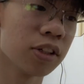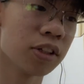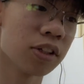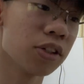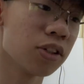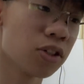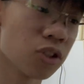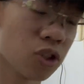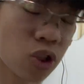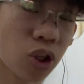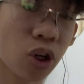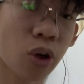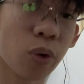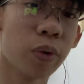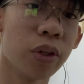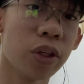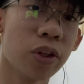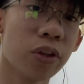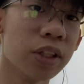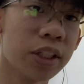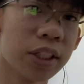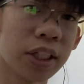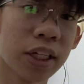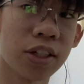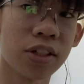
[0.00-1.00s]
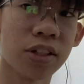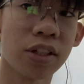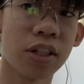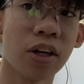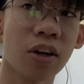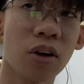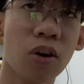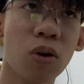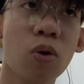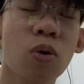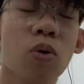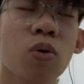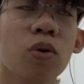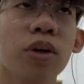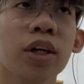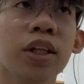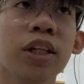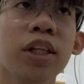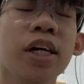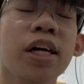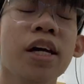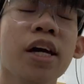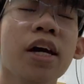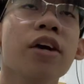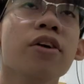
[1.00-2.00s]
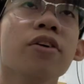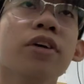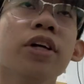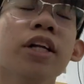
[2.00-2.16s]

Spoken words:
Stronger With You Intensely. Oh, in the air,